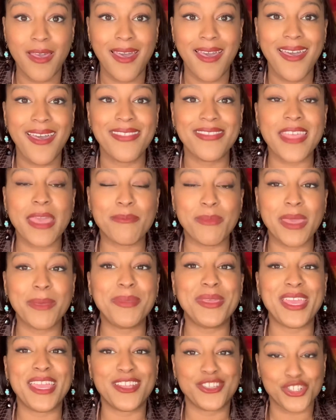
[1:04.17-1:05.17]
that may be
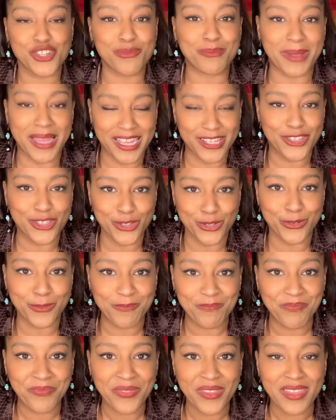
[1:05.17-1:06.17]
injured by you.
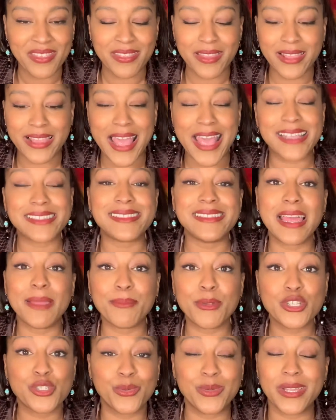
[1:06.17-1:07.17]
The last
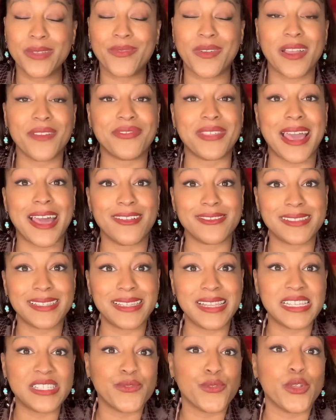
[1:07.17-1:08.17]
number, 25,000,
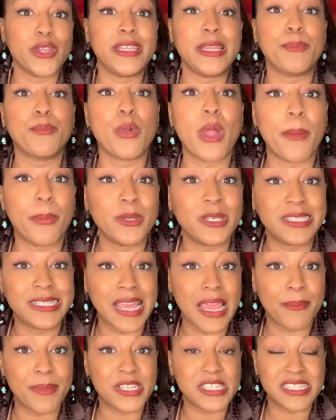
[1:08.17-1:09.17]
is for any property
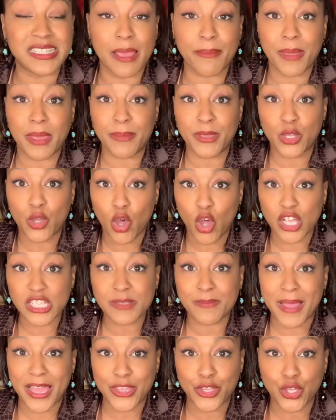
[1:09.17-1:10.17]
damage that may be caused
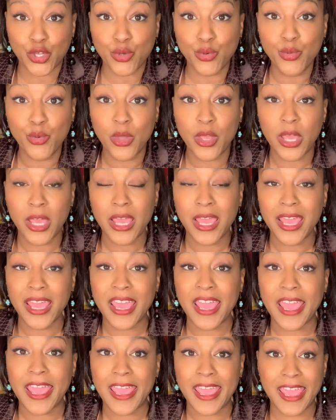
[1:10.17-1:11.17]
by you
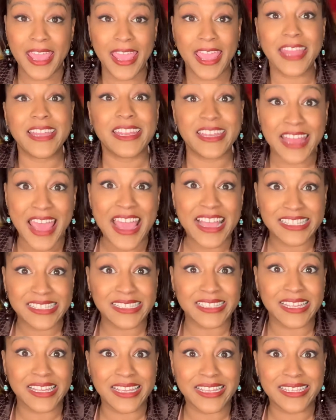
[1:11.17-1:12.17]
in an
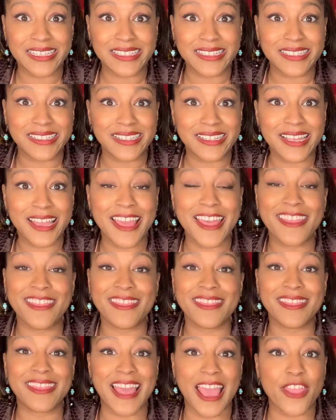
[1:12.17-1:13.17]
accident and
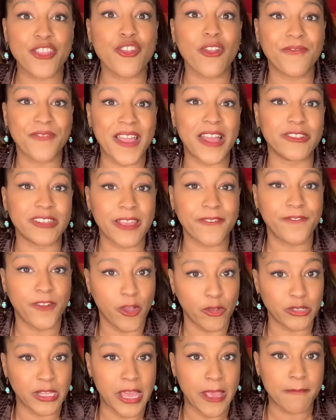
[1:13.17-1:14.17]
that you're found at
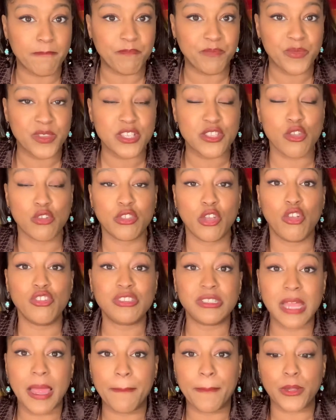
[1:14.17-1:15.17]
fault at. So those
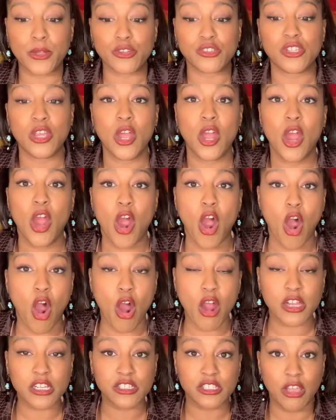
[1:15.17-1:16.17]
numbers
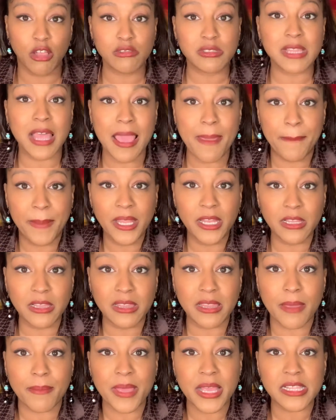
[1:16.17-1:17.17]
are, those liability
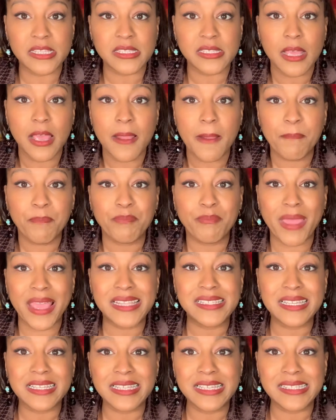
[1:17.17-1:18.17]
limits
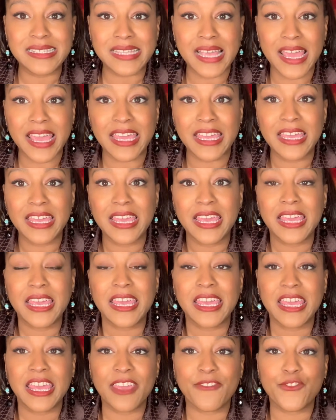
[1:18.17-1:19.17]
basically say
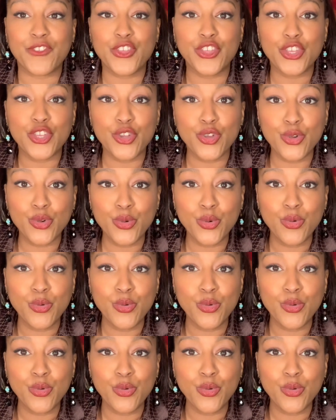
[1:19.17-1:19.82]
if you